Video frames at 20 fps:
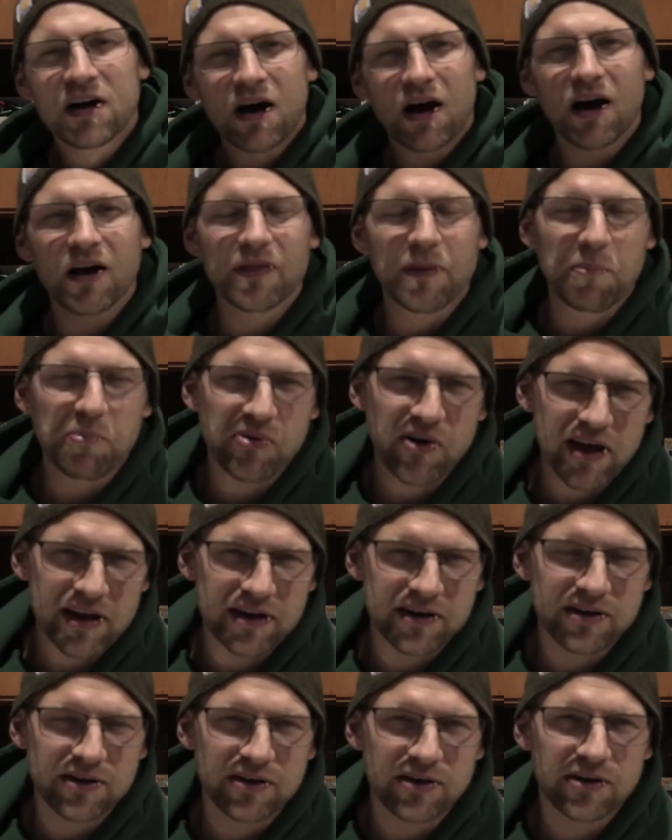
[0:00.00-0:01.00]
on The
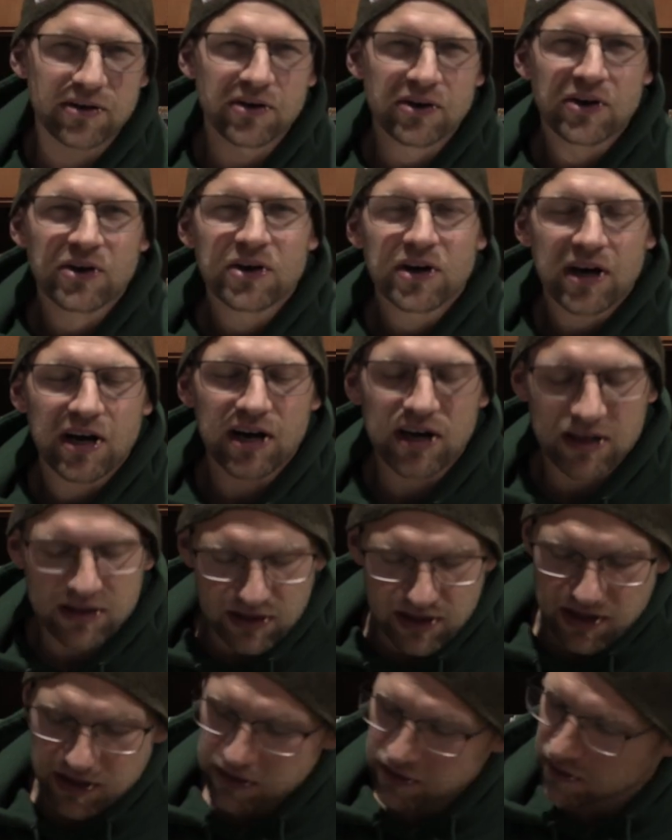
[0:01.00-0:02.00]
Predator, uh,
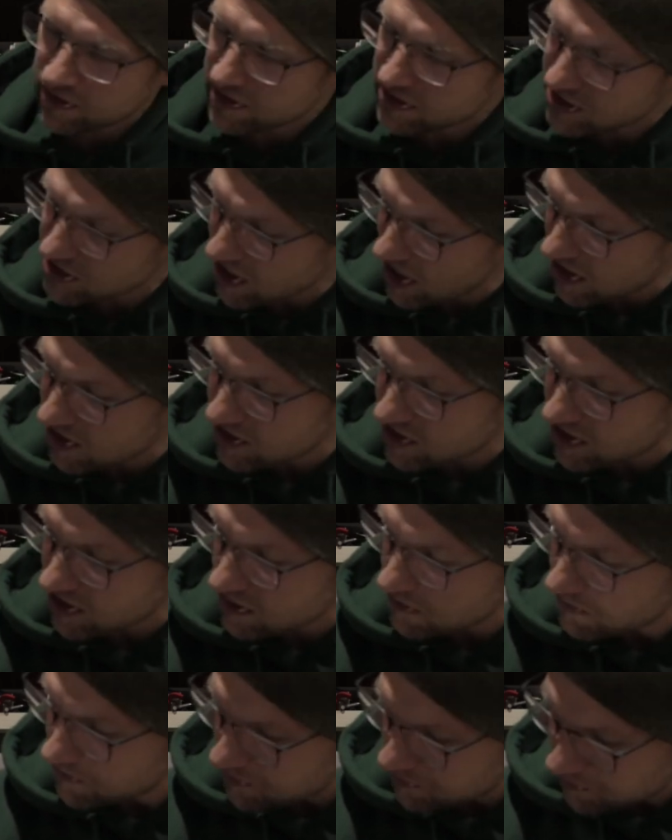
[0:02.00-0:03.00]
Lethal
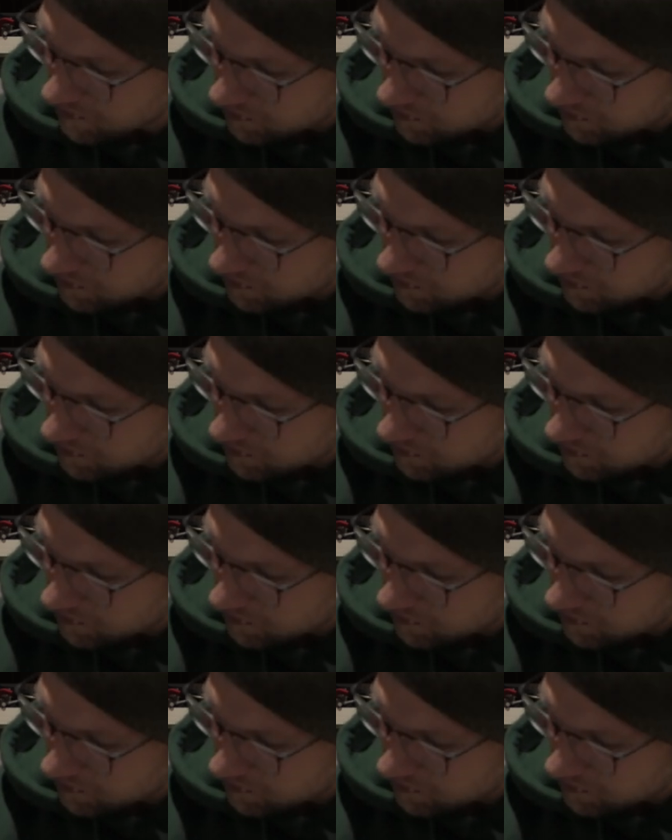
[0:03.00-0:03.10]
Injection.